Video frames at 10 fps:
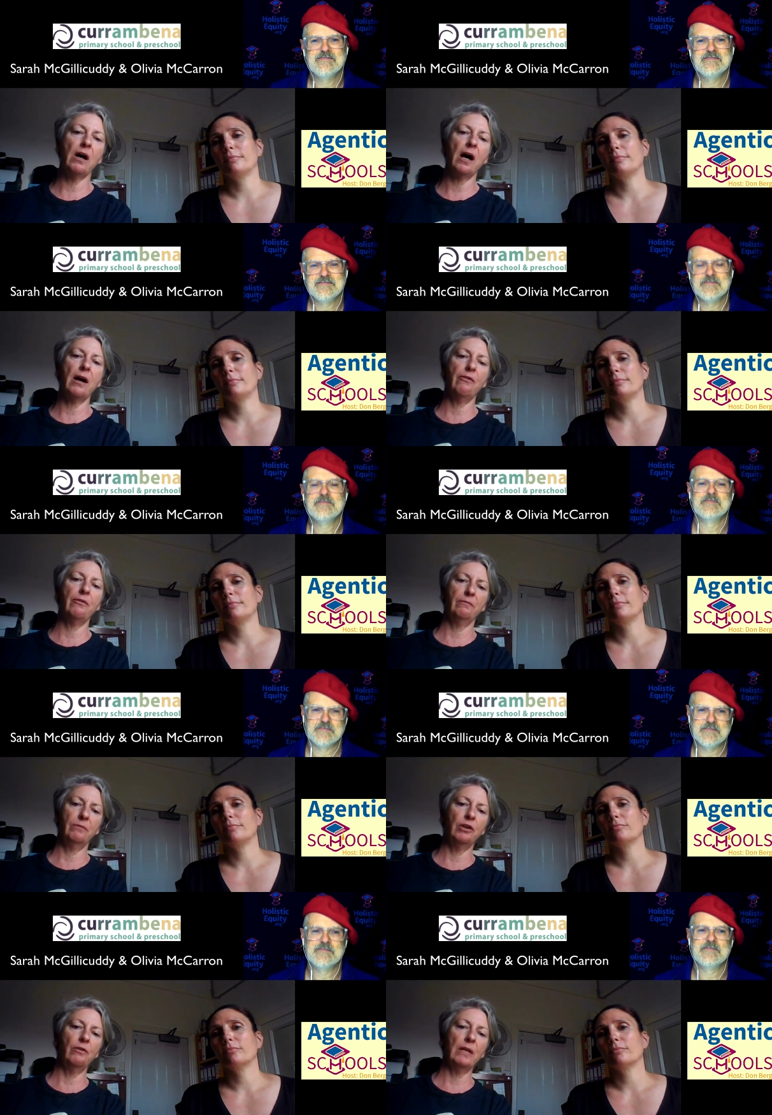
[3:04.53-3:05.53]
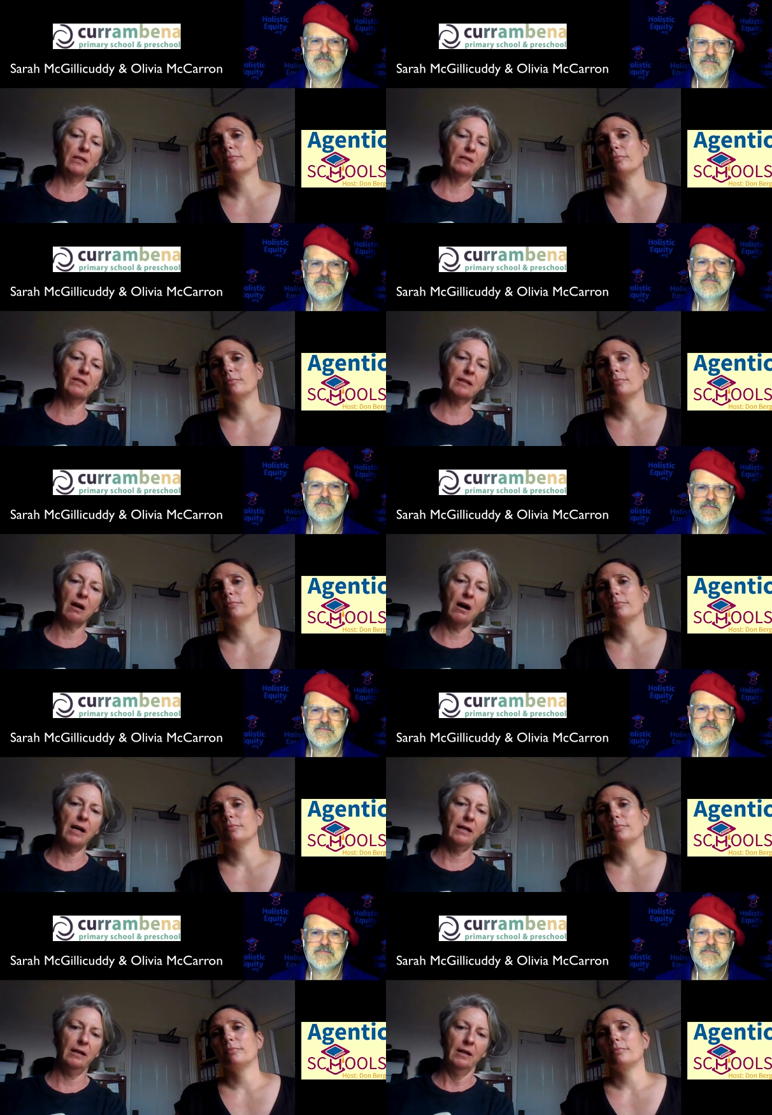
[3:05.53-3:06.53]
Speaker 1: higher, you know, into the sky
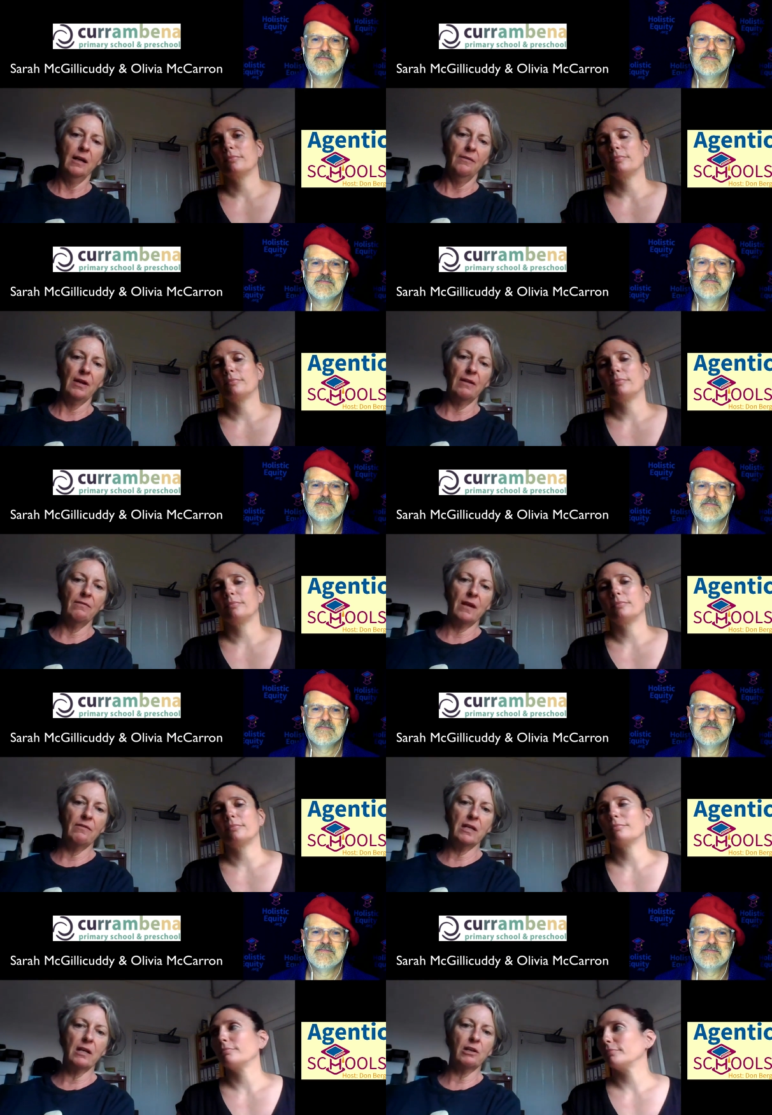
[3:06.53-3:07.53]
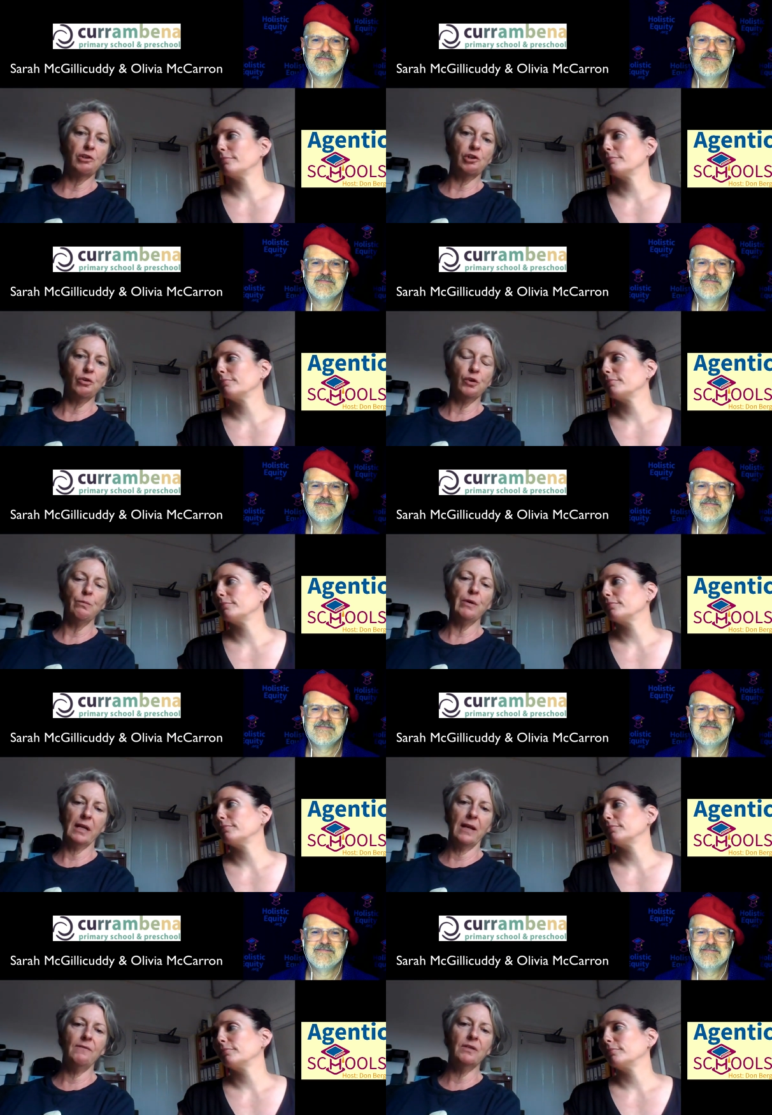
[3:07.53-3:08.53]
than, than the younger children, but it
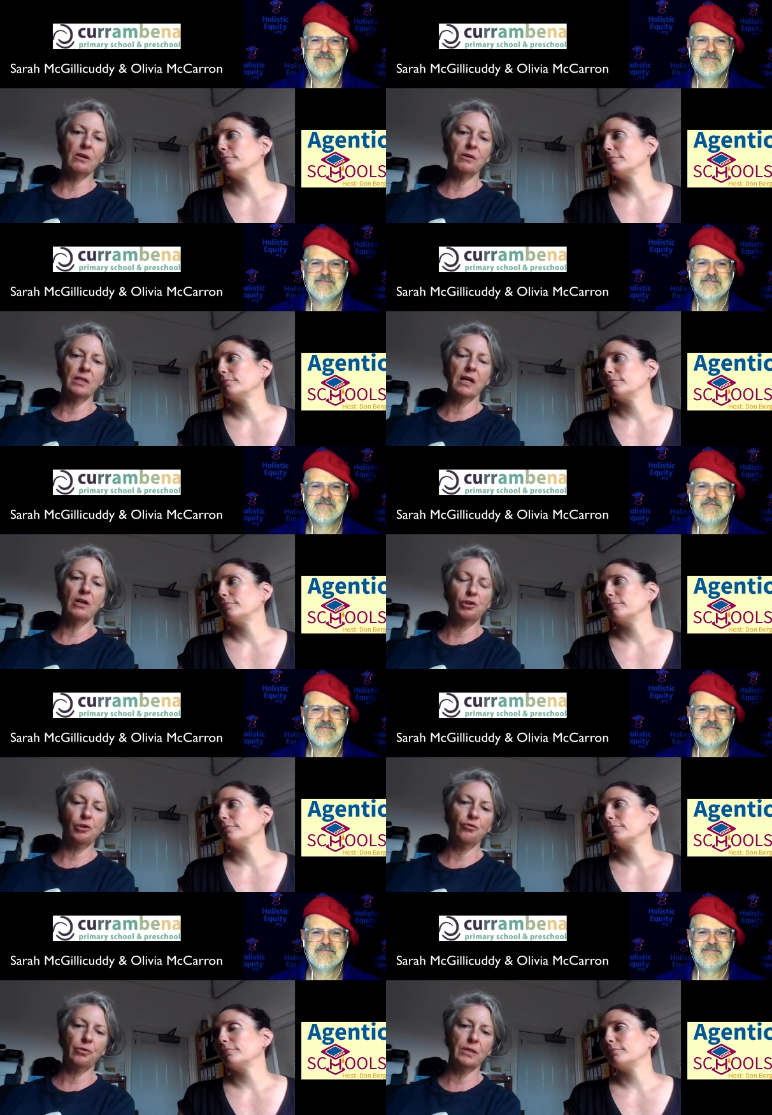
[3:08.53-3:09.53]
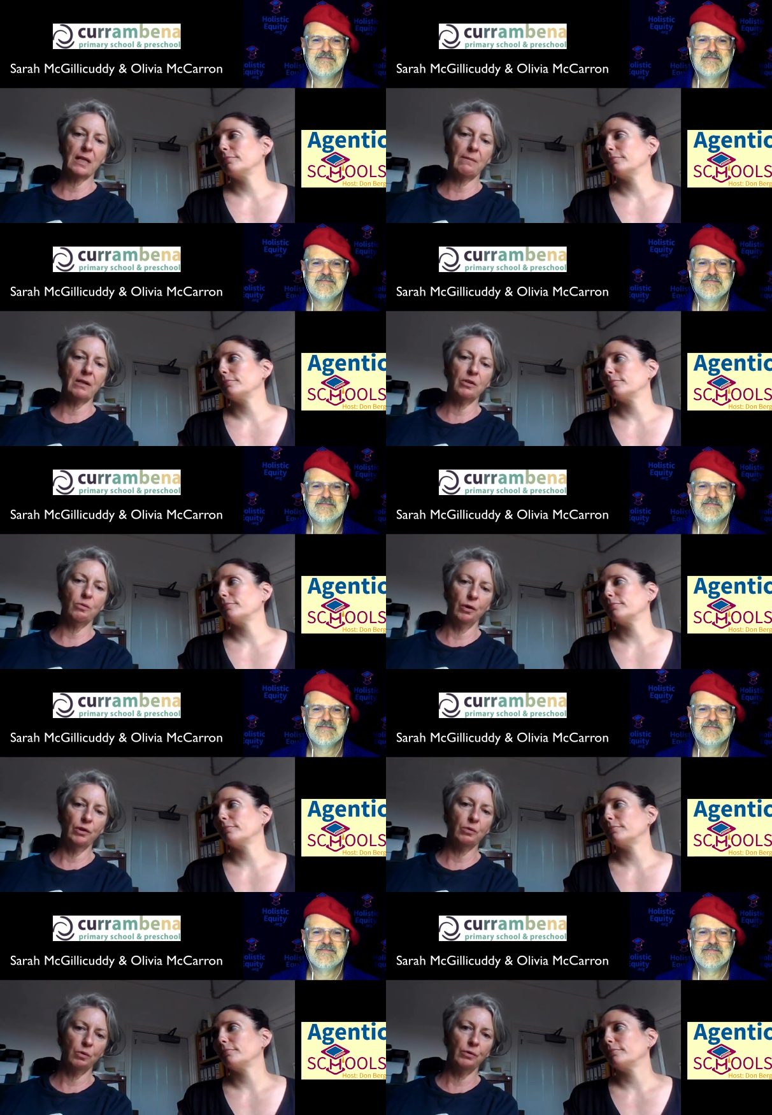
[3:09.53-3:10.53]
gives those younger children something to
Speaker 2: work
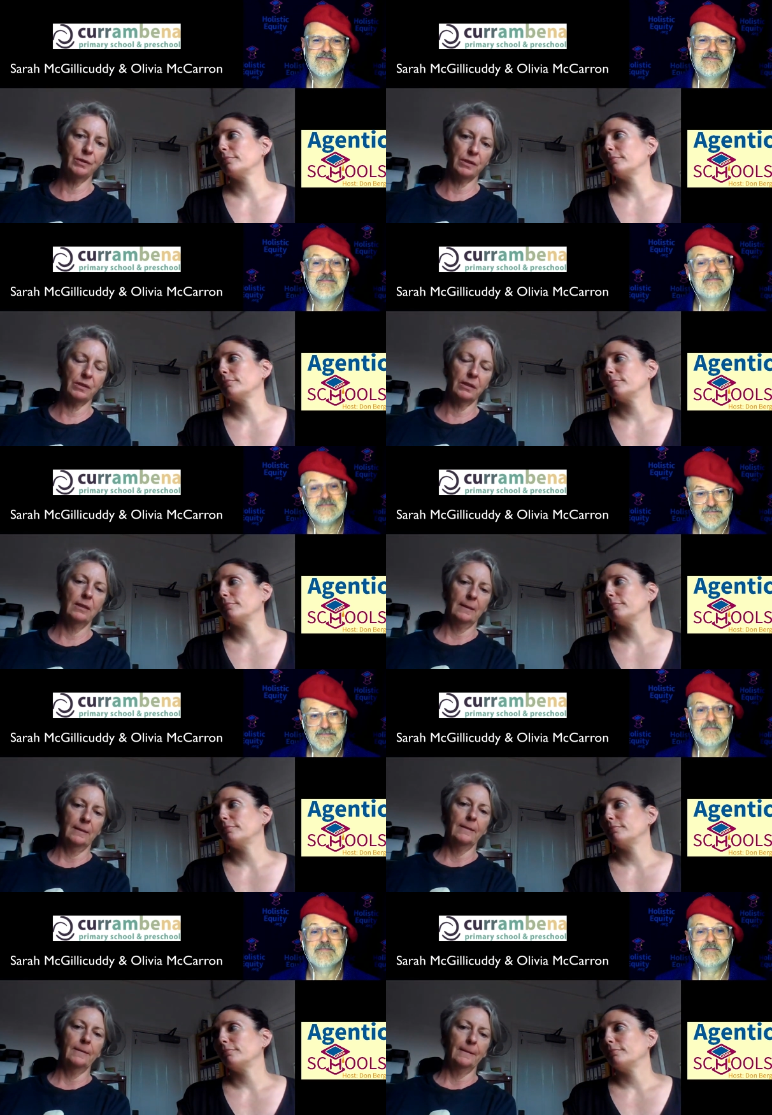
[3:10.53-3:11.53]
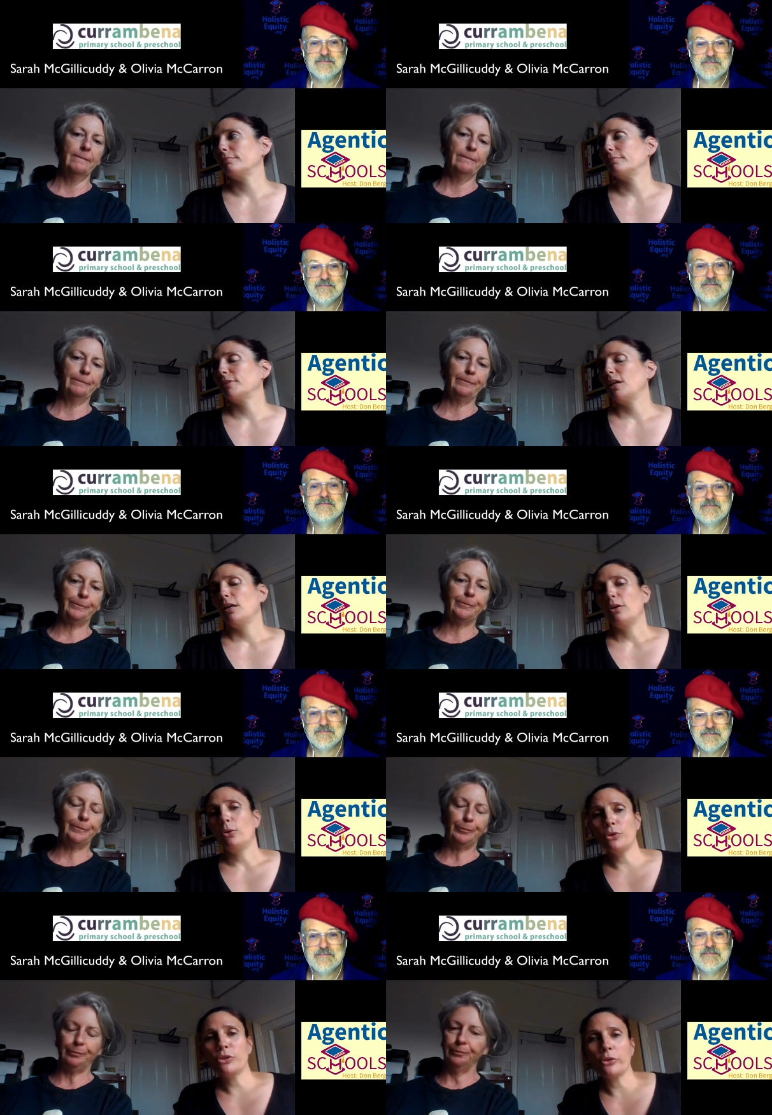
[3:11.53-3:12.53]
towards. Mm-hmm.
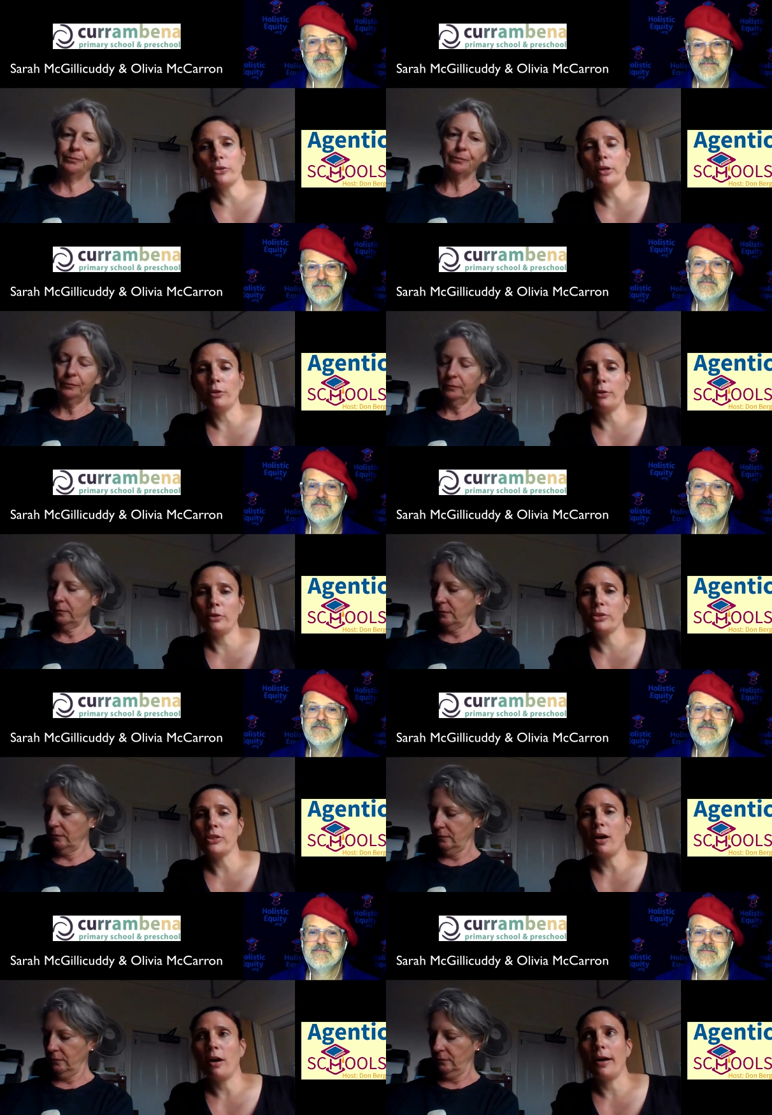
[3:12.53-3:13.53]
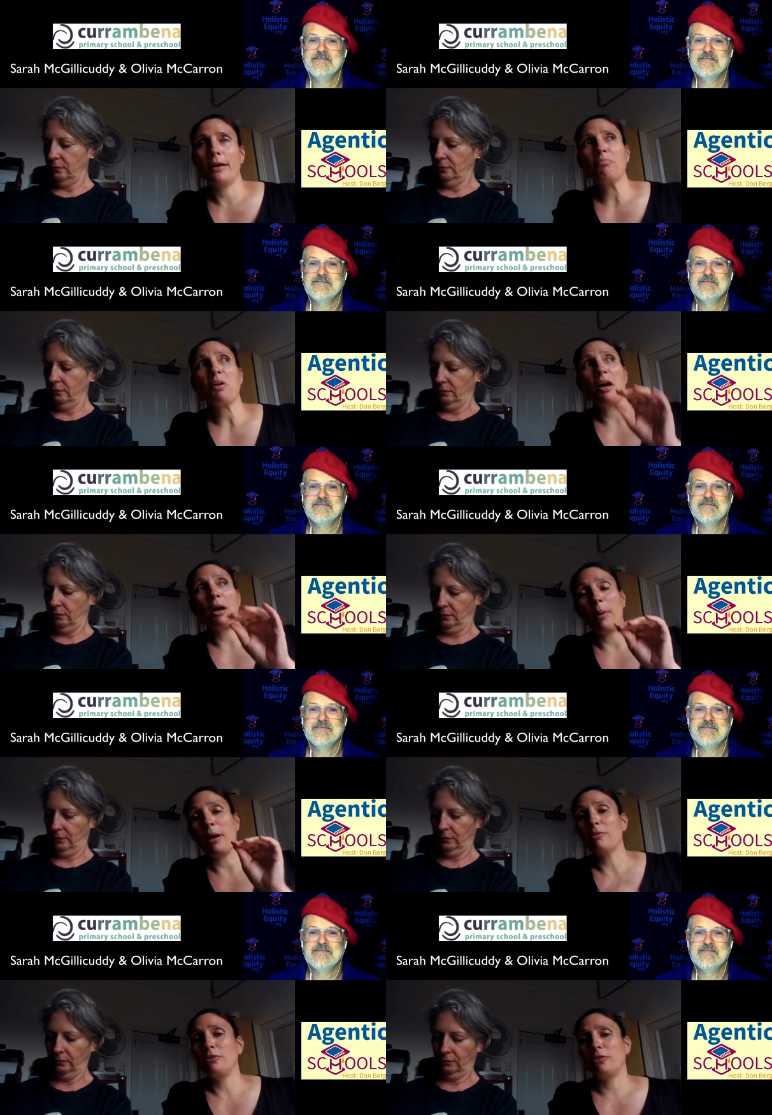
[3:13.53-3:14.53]
Also, a lot of those high
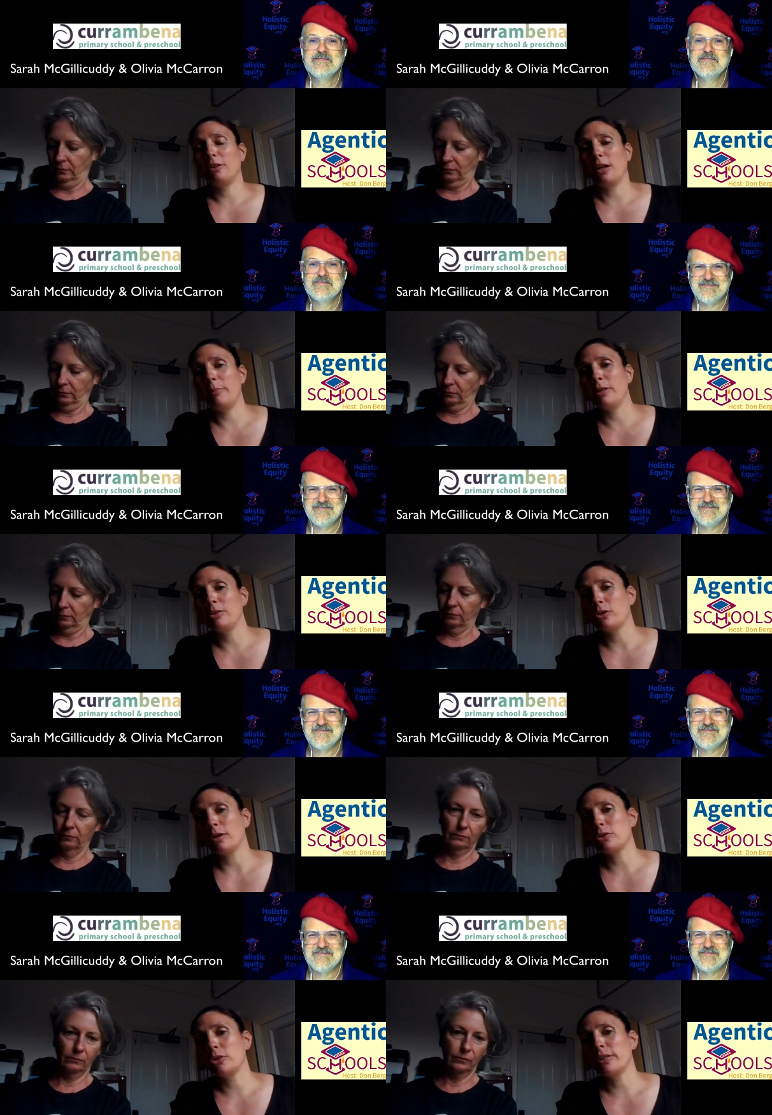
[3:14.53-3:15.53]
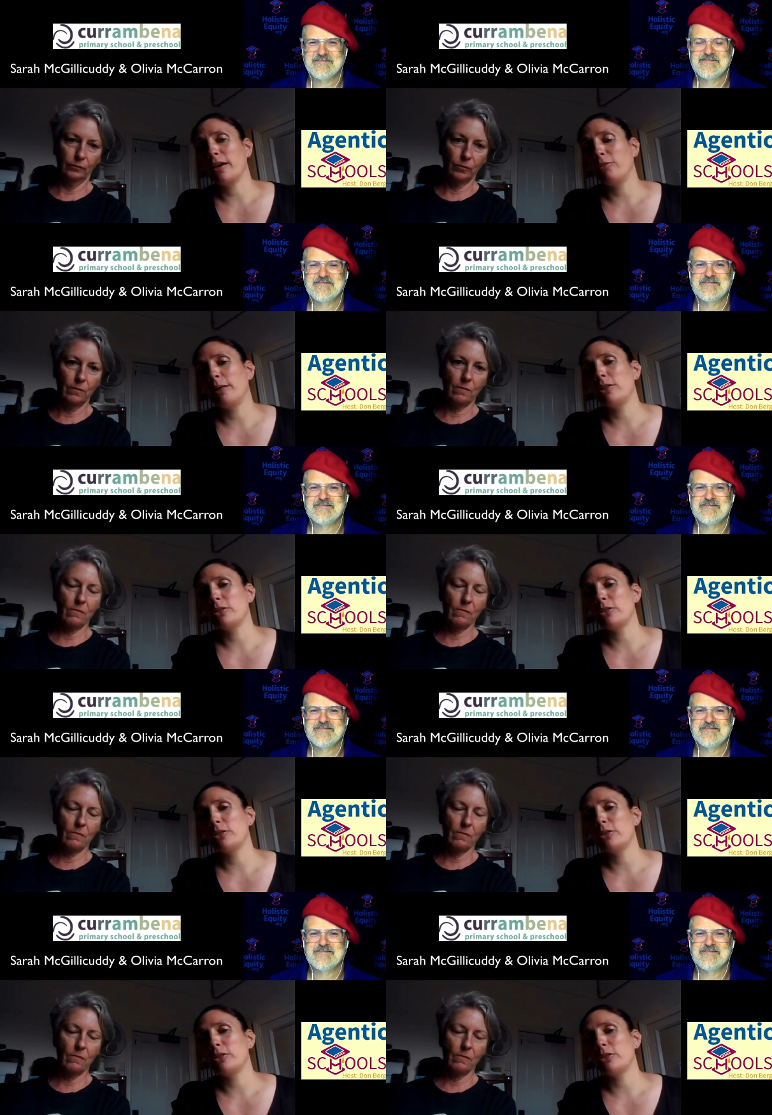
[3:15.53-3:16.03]
above climbing structures have been